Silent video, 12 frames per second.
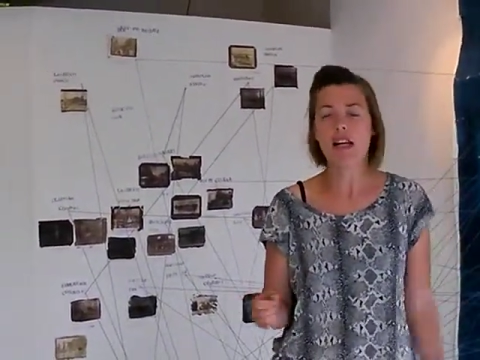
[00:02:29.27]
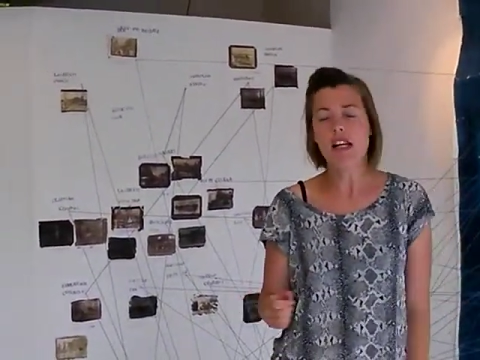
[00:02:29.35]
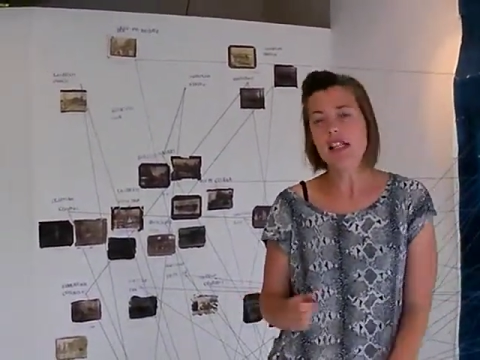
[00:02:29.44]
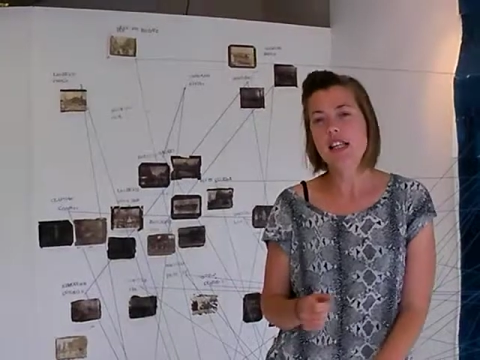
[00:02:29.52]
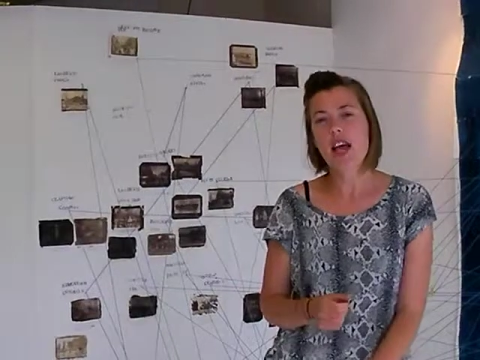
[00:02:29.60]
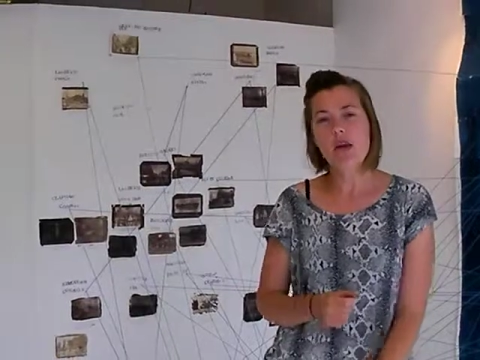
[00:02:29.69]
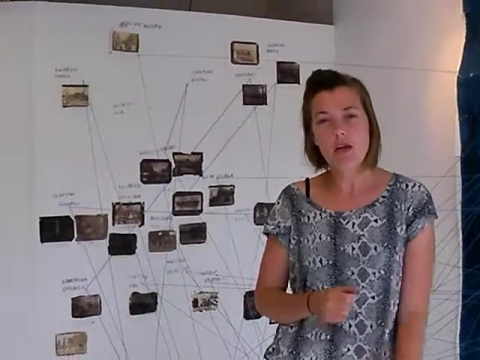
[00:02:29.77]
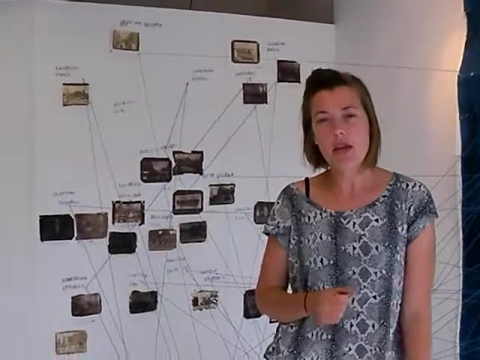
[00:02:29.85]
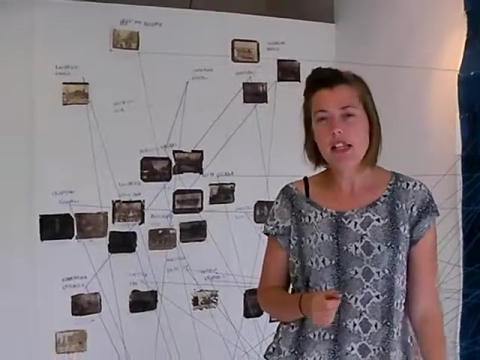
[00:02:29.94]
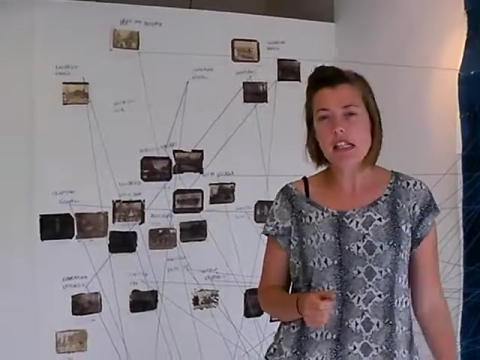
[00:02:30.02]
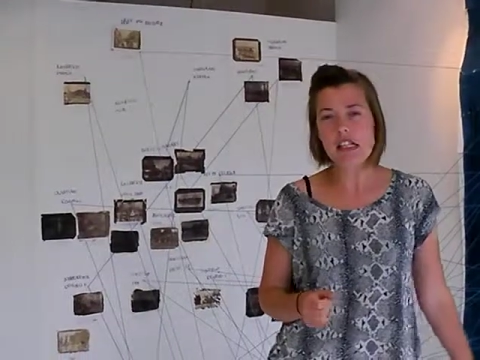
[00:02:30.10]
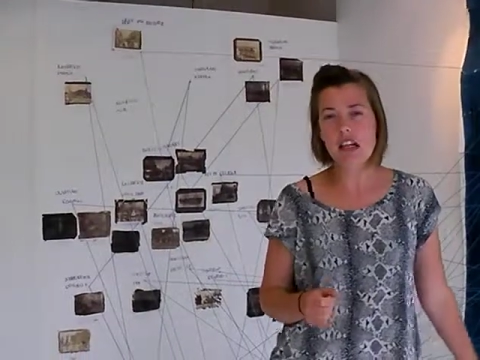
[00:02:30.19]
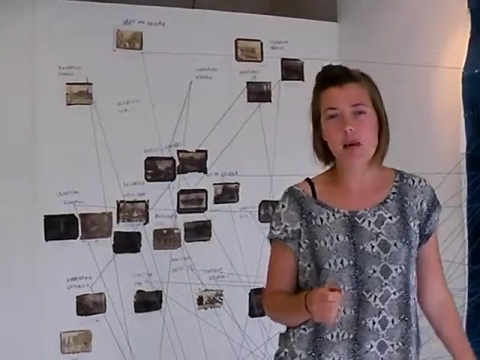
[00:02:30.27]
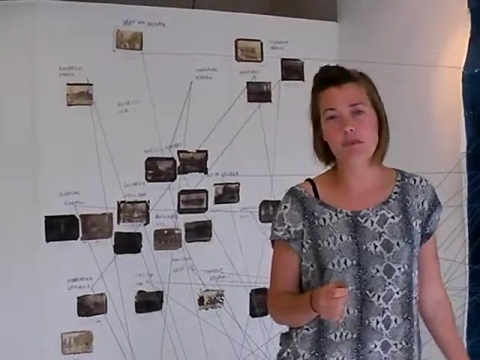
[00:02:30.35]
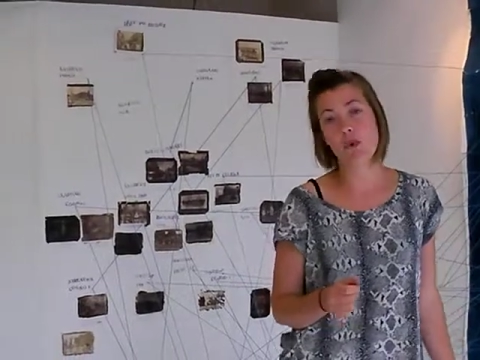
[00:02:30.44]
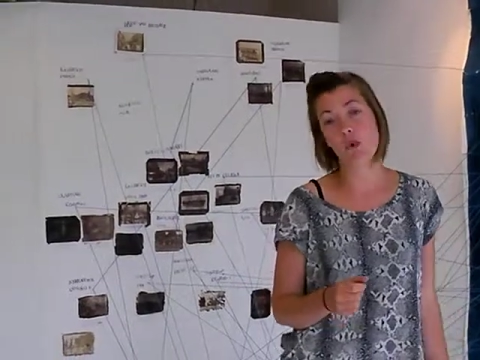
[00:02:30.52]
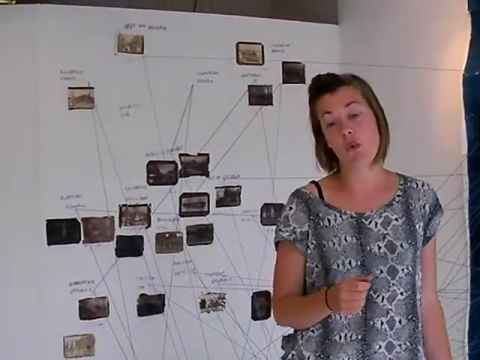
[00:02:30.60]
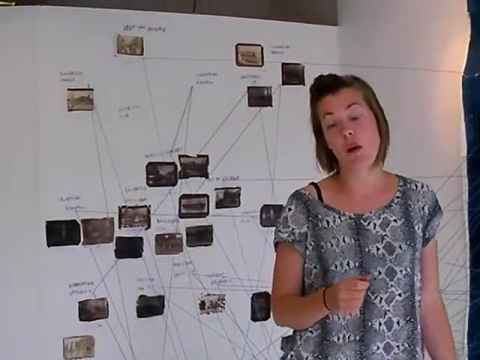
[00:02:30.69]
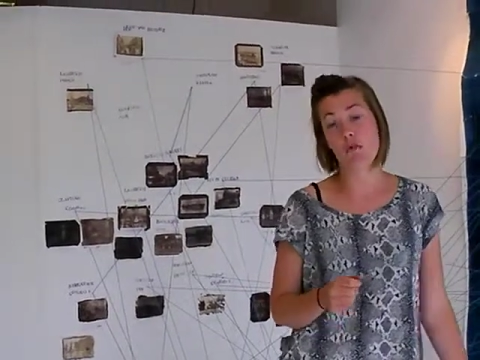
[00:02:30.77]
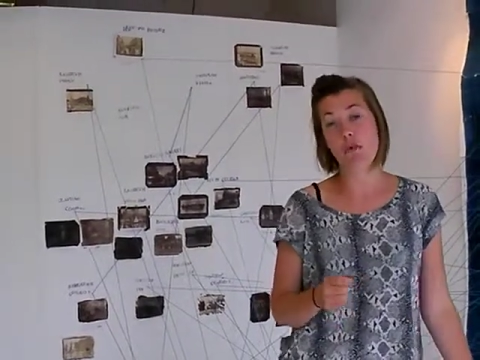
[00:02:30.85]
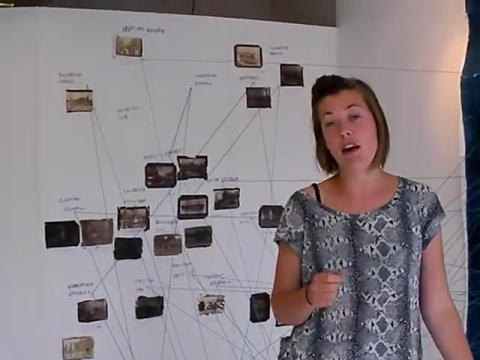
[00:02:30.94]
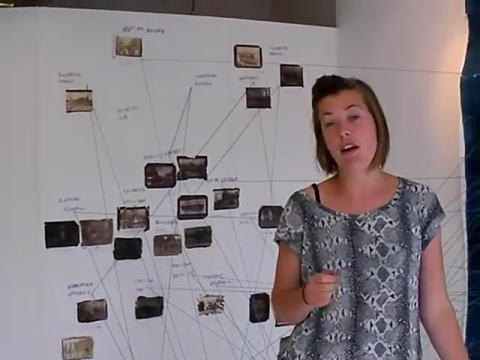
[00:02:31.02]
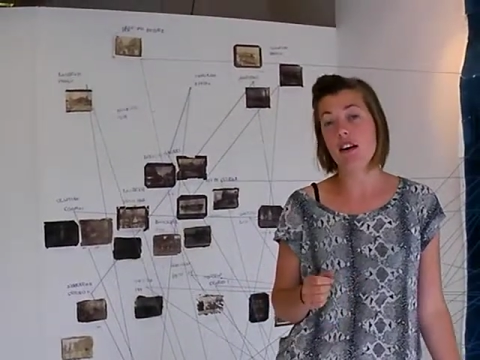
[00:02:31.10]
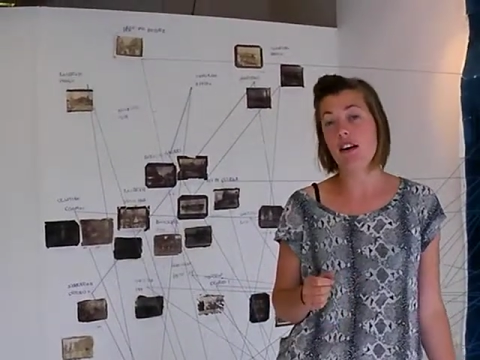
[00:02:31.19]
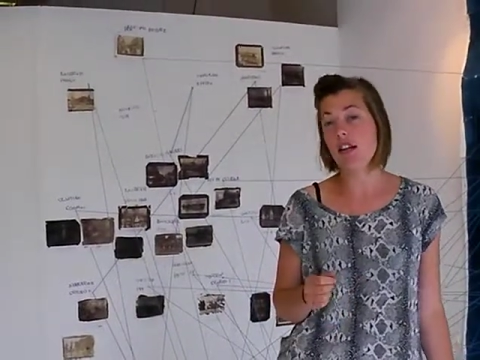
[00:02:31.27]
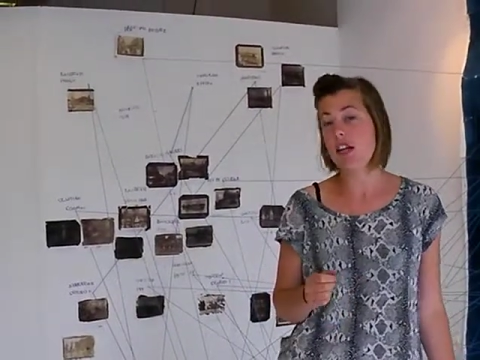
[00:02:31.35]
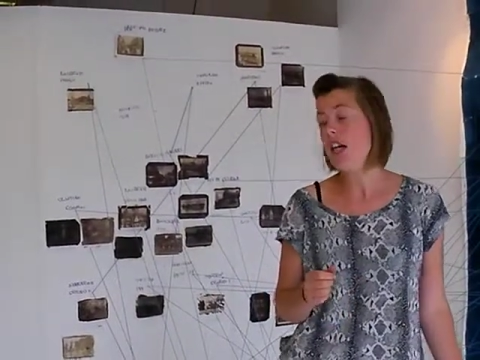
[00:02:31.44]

So they were places like Brockwell Park,